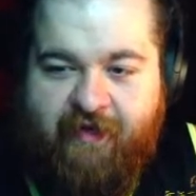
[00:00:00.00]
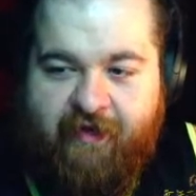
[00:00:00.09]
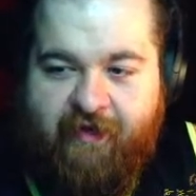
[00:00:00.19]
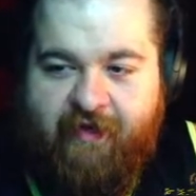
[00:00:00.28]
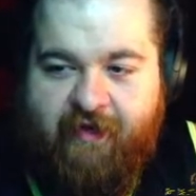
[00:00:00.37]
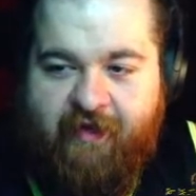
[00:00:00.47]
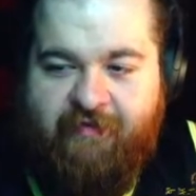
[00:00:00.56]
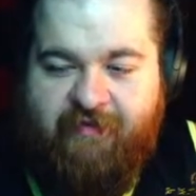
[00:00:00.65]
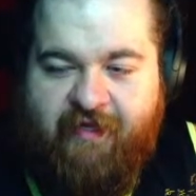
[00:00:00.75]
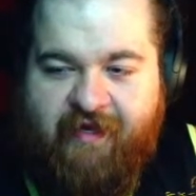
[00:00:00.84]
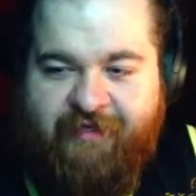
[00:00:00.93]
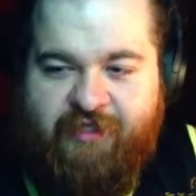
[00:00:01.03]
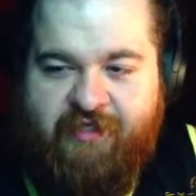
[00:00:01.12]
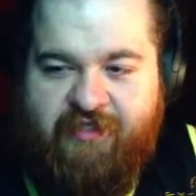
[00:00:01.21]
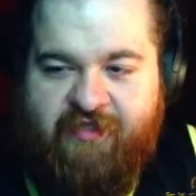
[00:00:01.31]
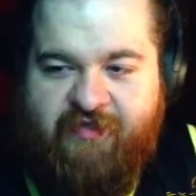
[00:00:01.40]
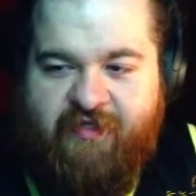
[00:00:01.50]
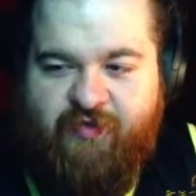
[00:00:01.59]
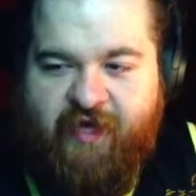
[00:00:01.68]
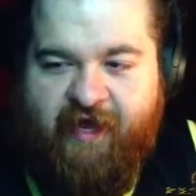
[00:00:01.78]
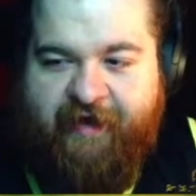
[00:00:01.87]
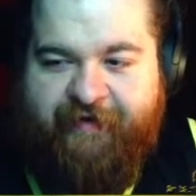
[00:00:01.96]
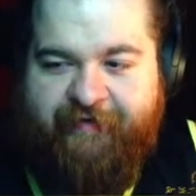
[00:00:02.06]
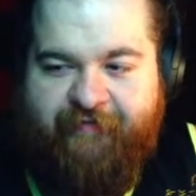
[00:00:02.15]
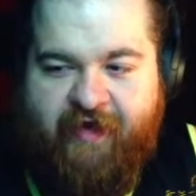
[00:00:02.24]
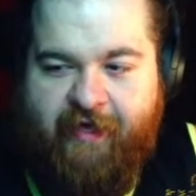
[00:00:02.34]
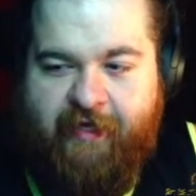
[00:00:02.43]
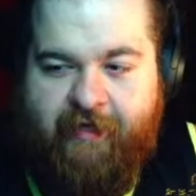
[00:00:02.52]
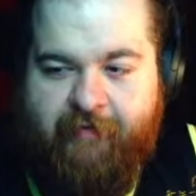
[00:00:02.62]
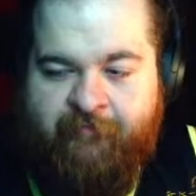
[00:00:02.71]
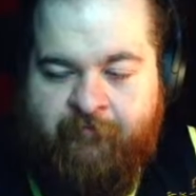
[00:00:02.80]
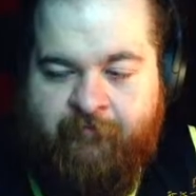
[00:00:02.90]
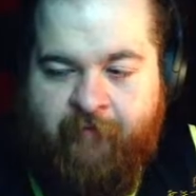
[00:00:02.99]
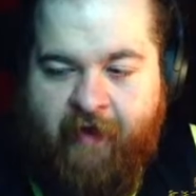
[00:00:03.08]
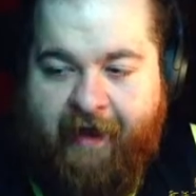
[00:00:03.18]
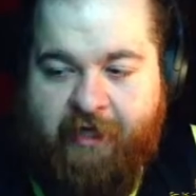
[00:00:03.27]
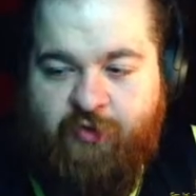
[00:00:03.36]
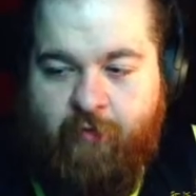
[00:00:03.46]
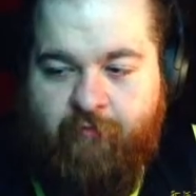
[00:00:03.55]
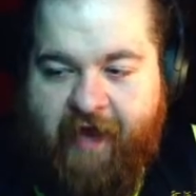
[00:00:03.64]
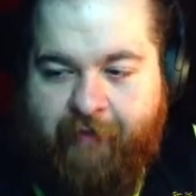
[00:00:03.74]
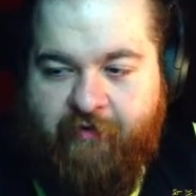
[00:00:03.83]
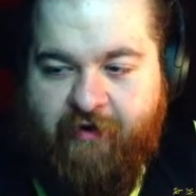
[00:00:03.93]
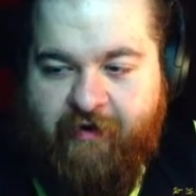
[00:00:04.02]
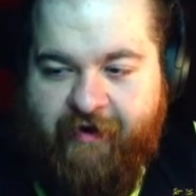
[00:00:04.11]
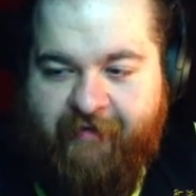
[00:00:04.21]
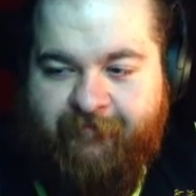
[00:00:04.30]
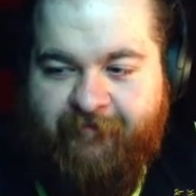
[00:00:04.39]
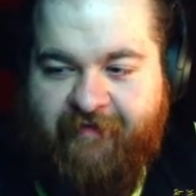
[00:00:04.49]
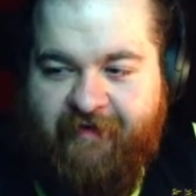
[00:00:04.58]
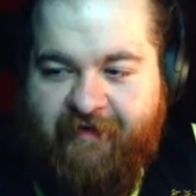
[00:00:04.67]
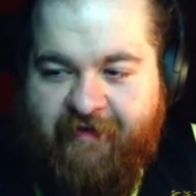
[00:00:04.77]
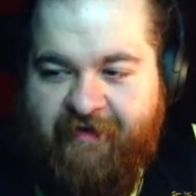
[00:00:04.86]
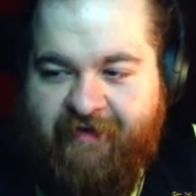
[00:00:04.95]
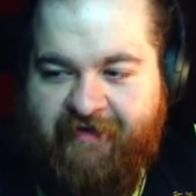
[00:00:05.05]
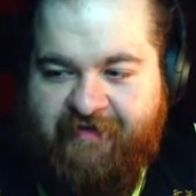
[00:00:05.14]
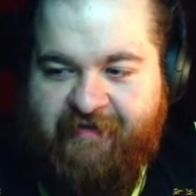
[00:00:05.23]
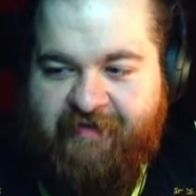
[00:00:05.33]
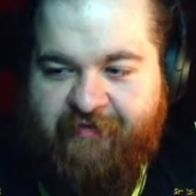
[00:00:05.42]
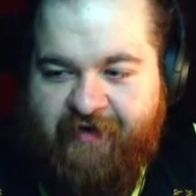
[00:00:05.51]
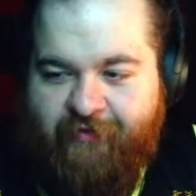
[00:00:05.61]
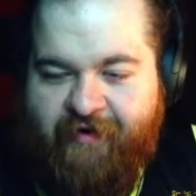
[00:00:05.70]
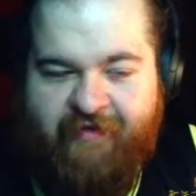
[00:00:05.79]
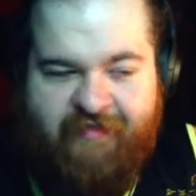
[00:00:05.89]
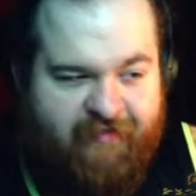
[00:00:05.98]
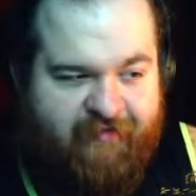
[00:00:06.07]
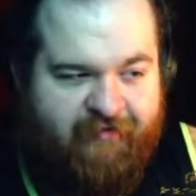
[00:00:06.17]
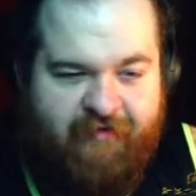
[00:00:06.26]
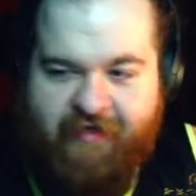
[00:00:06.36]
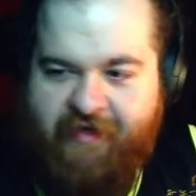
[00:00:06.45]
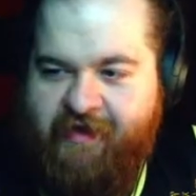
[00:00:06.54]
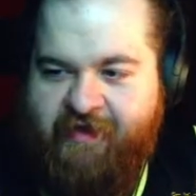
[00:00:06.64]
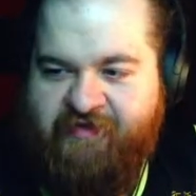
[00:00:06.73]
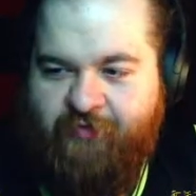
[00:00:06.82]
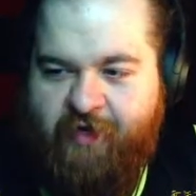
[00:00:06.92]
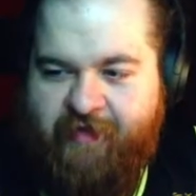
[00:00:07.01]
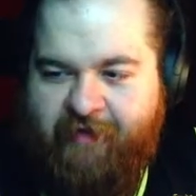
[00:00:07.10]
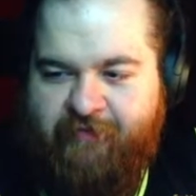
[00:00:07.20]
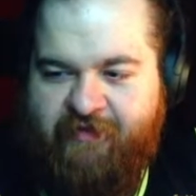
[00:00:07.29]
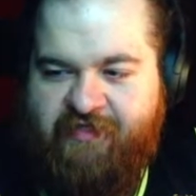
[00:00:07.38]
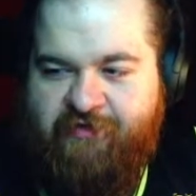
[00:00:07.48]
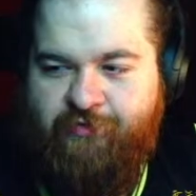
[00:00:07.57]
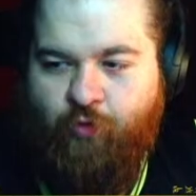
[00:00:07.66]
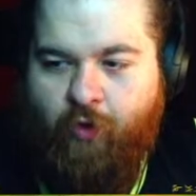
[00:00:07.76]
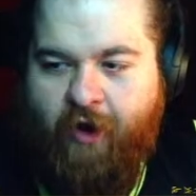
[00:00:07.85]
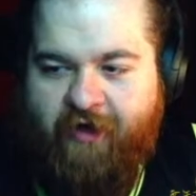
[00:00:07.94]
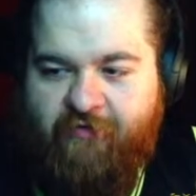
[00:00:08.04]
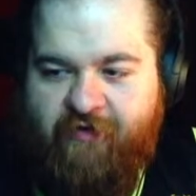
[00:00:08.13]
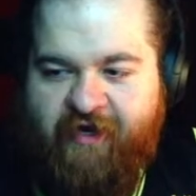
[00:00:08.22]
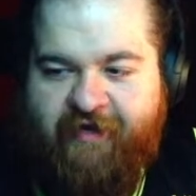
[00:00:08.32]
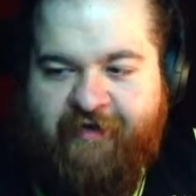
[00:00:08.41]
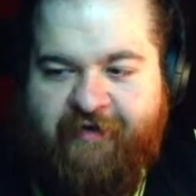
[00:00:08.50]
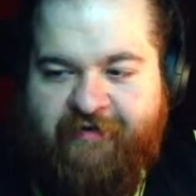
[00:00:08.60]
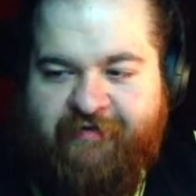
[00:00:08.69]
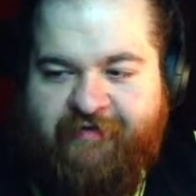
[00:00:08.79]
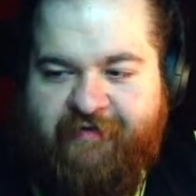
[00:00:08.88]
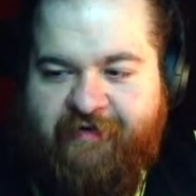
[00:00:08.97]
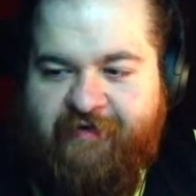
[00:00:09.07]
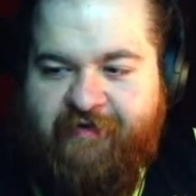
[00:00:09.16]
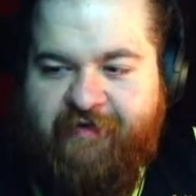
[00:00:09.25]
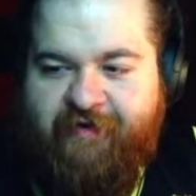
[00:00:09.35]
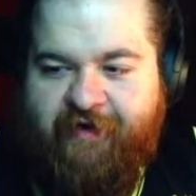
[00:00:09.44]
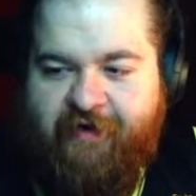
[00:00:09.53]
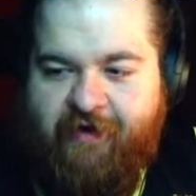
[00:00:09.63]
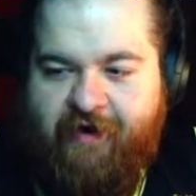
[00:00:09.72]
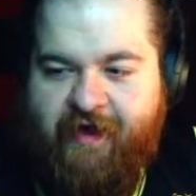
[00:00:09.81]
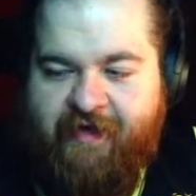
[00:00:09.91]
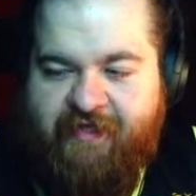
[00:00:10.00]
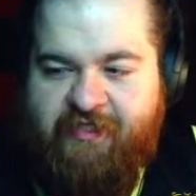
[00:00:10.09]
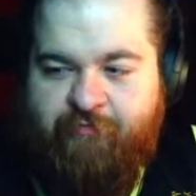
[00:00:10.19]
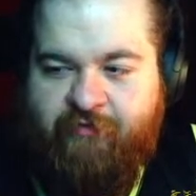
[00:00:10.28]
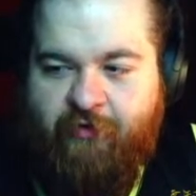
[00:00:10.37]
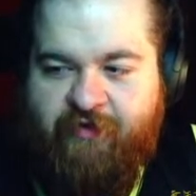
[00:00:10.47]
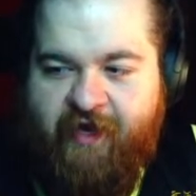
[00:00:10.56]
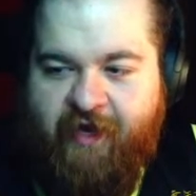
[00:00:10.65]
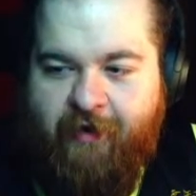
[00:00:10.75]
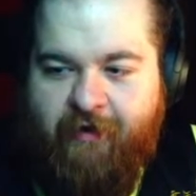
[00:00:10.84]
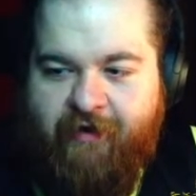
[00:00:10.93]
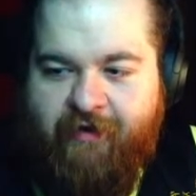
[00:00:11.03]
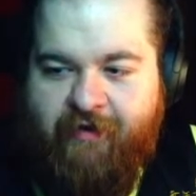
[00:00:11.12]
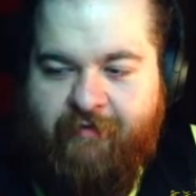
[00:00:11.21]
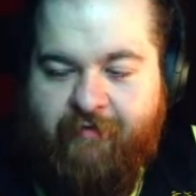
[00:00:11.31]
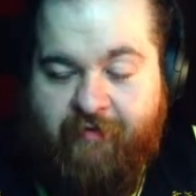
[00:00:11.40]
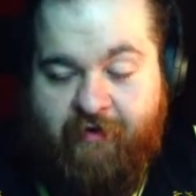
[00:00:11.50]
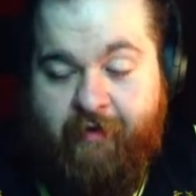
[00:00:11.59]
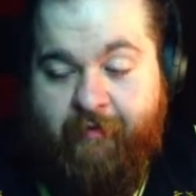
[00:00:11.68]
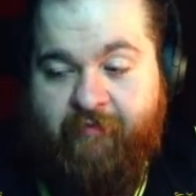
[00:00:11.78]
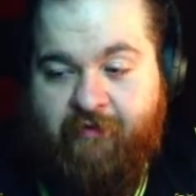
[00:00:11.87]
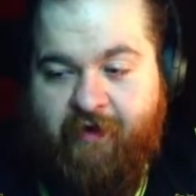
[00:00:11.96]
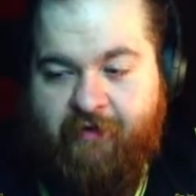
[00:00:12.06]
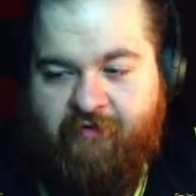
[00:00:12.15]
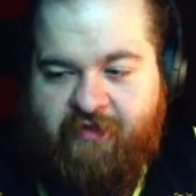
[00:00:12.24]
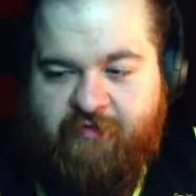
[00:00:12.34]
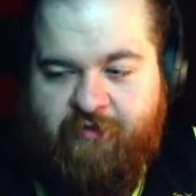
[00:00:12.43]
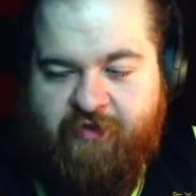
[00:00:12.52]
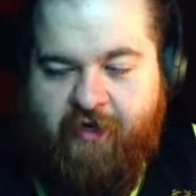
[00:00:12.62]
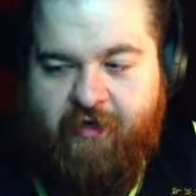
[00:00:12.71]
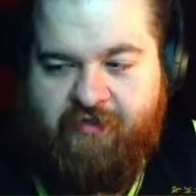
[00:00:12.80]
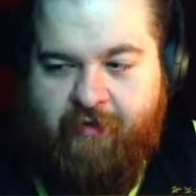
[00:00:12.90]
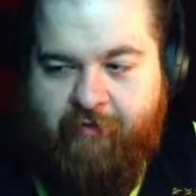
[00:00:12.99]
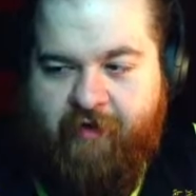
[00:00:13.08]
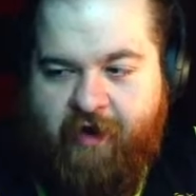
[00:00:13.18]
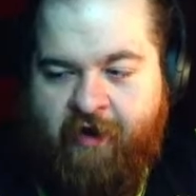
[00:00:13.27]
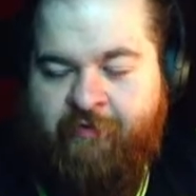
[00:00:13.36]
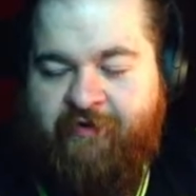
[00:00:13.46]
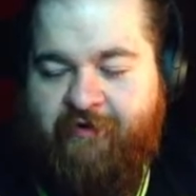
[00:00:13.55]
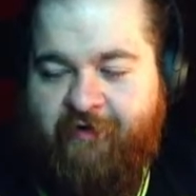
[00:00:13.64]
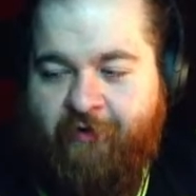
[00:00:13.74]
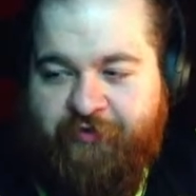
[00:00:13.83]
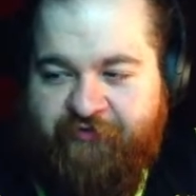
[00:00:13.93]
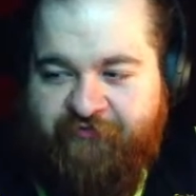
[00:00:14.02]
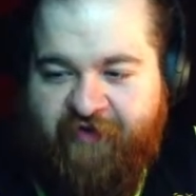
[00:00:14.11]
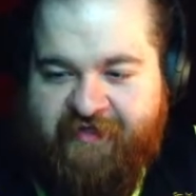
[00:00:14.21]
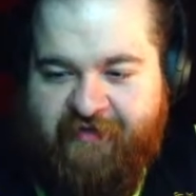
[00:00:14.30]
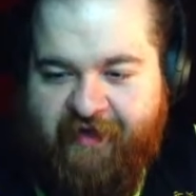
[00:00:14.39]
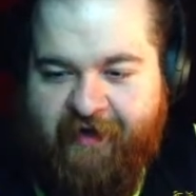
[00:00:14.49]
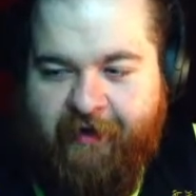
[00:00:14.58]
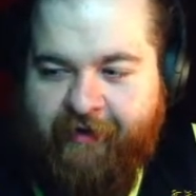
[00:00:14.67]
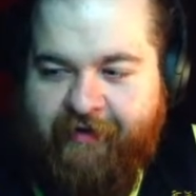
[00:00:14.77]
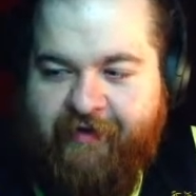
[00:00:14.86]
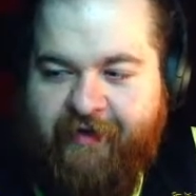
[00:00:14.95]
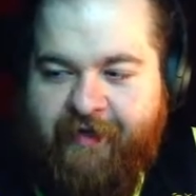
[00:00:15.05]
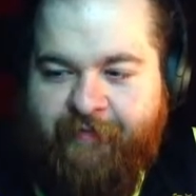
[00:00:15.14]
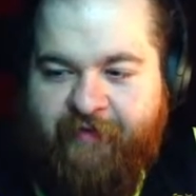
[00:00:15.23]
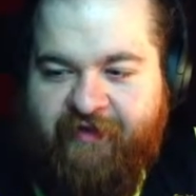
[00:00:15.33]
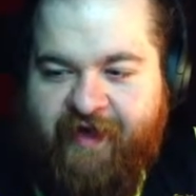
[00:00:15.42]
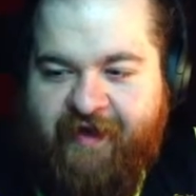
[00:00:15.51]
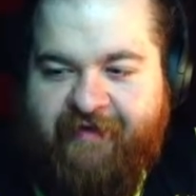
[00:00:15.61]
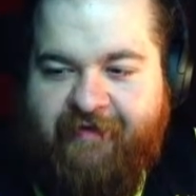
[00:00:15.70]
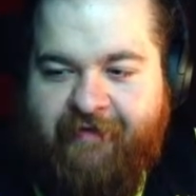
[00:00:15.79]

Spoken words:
getting into the engine as soon as we have a actual map, all right? Because what I want to do is I want to be able to walk around, or explore the area. I mean, not really explore the area, so I don't know what the fuck's in the area. But, like,